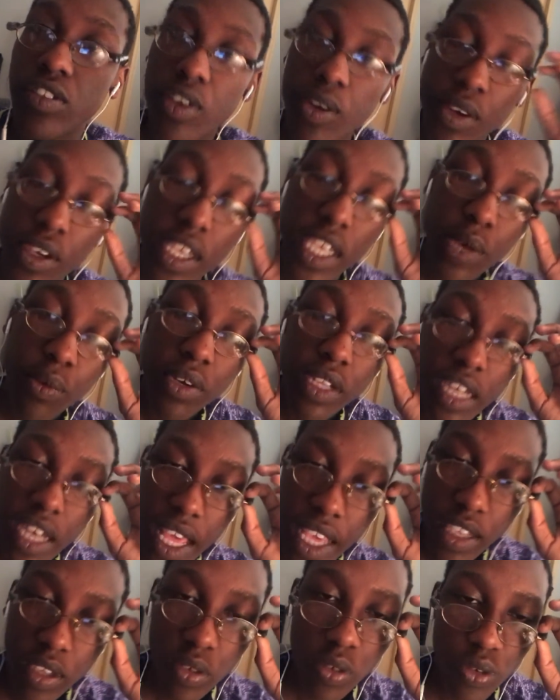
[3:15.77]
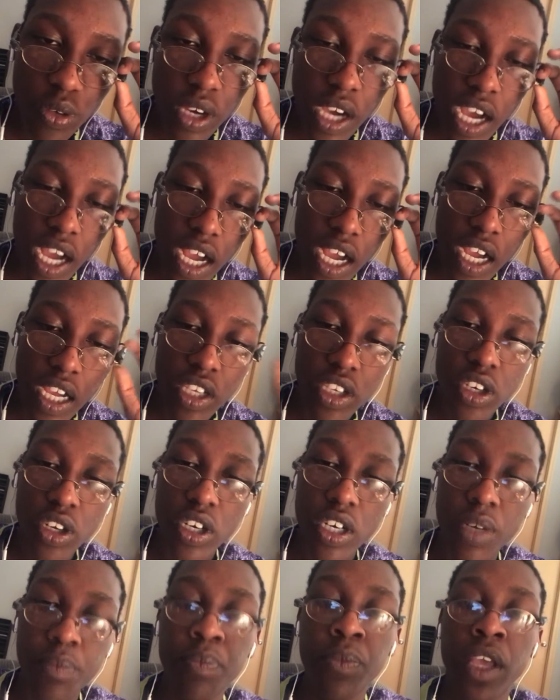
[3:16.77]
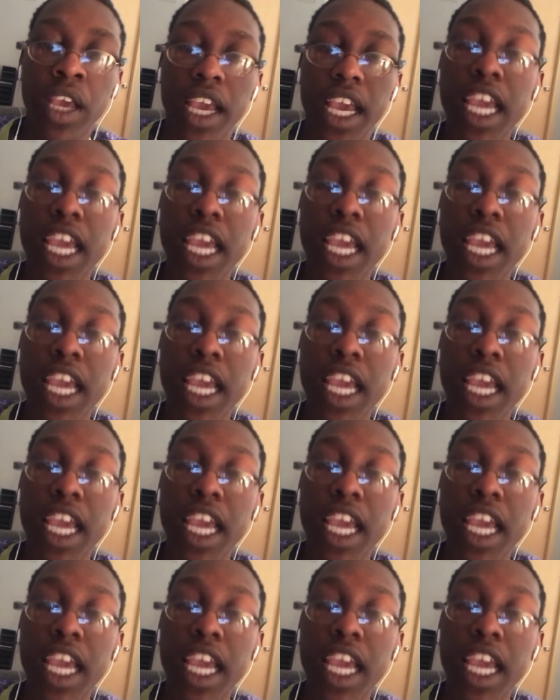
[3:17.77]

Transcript: So he would like you uh, your